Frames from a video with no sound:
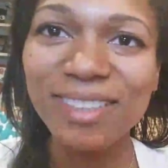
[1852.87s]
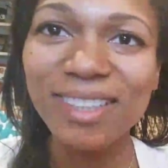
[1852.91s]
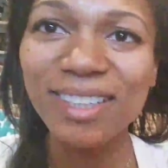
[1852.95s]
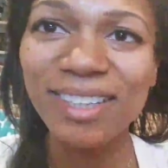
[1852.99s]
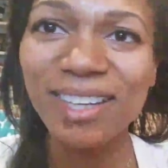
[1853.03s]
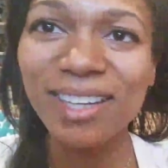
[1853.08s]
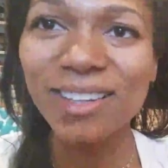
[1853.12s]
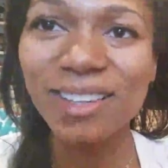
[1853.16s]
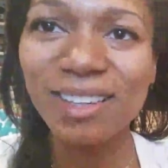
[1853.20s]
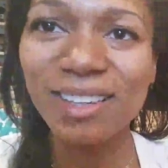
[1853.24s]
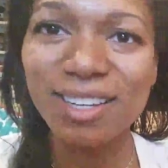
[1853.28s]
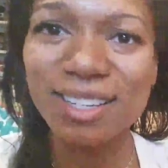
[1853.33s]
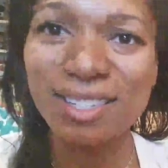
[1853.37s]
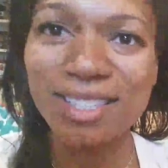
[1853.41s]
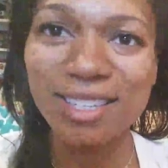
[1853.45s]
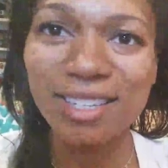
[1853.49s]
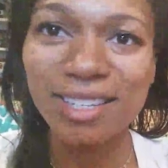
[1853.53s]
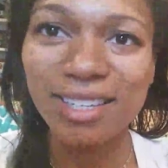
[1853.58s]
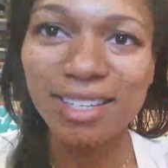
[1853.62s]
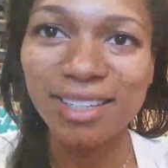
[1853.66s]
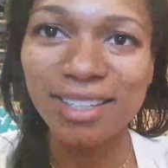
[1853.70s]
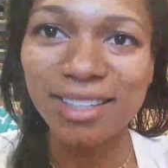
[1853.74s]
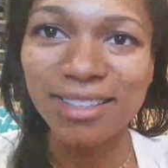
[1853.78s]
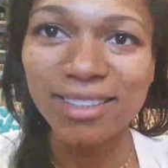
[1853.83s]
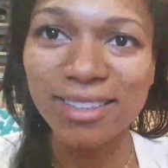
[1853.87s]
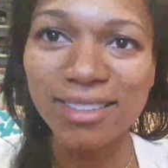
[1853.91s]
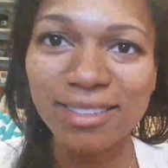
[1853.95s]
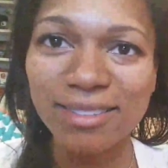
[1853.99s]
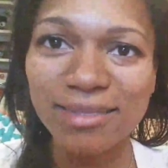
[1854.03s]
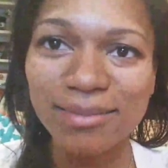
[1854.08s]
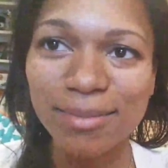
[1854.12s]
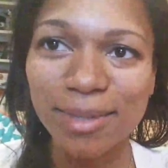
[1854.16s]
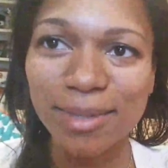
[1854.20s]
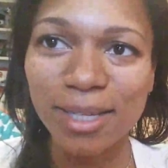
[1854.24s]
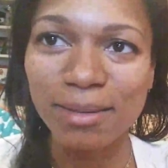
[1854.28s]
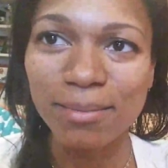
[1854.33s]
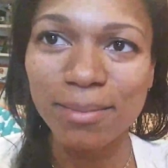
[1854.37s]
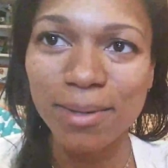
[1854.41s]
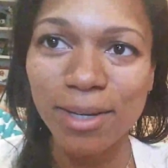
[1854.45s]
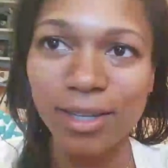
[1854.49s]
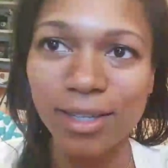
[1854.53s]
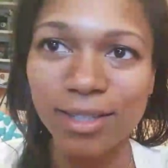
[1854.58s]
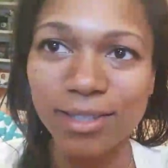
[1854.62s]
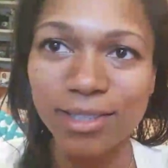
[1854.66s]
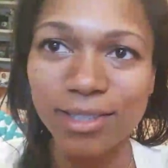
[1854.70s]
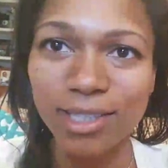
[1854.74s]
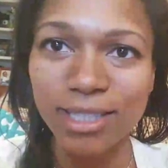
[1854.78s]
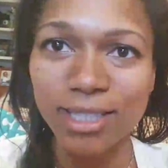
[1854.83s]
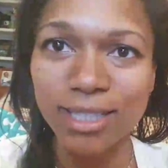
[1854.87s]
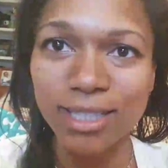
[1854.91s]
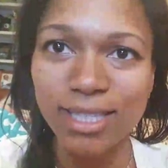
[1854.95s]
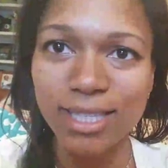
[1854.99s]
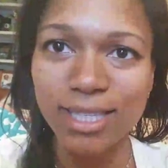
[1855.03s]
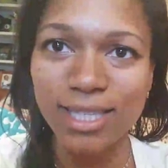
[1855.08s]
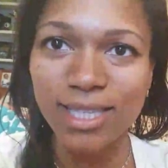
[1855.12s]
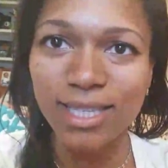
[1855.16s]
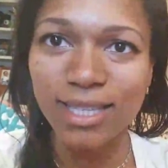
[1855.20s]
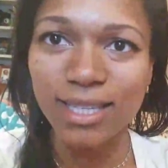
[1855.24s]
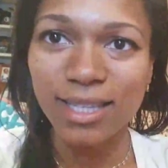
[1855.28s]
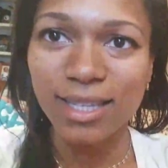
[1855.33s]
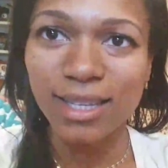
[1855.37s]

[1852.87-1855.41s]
got lost again. My apologies.